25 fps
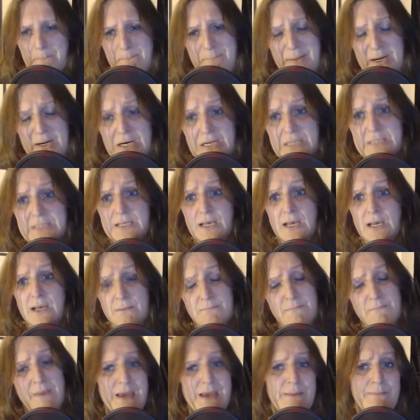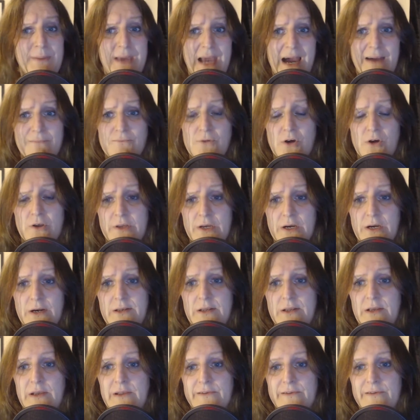But maybe I'm not the
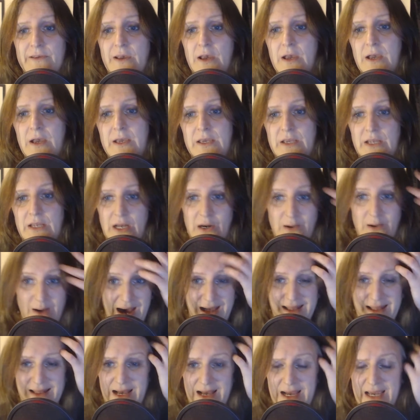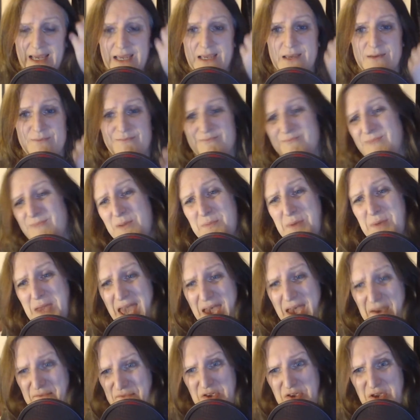audience. I like maybe
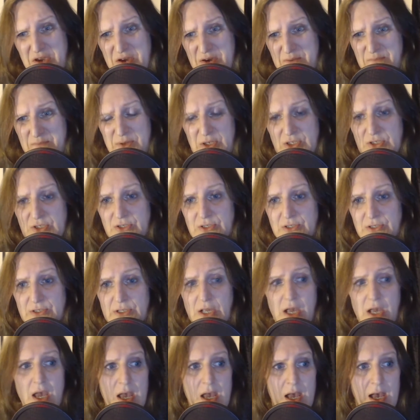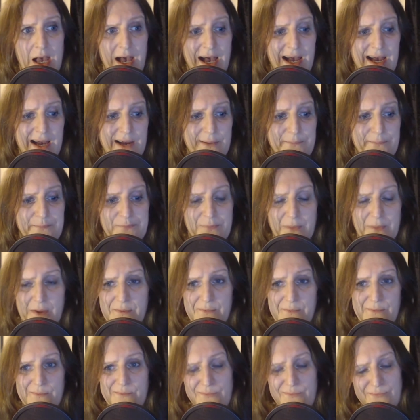heavier puzzles. I
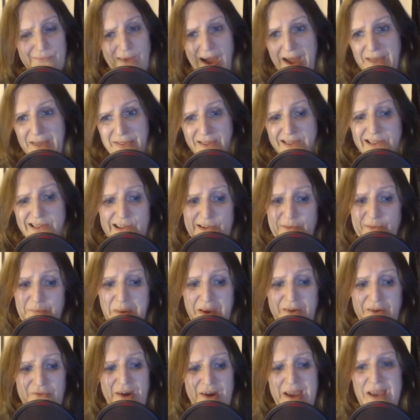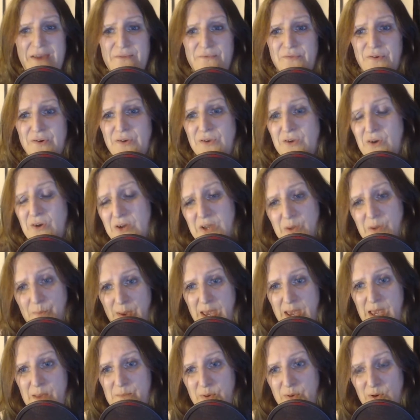think this would be great for younger
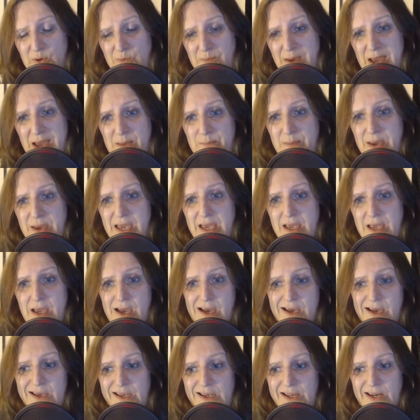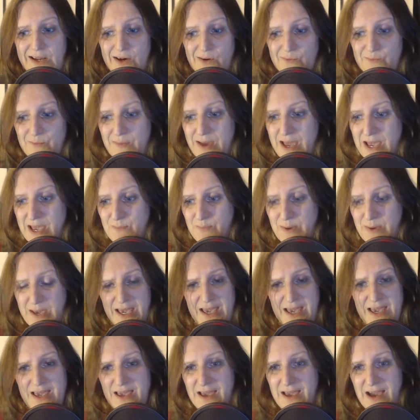people, maybe.
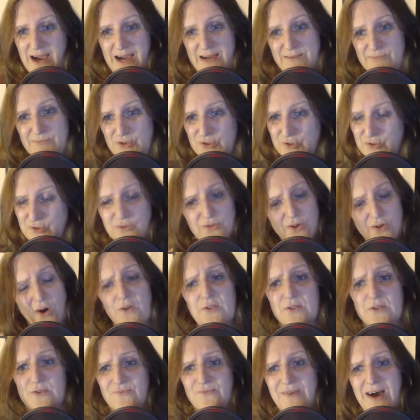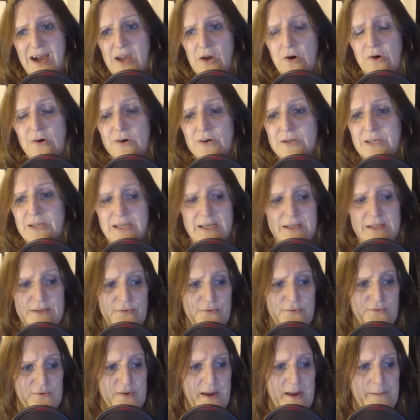Maybe I'm just not the right
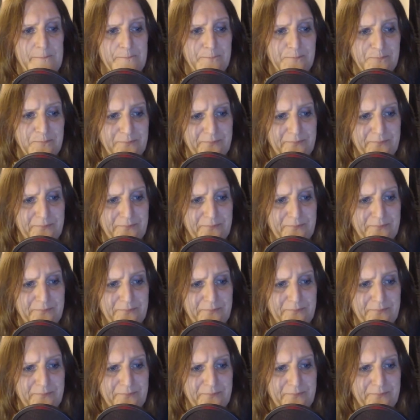audience for it.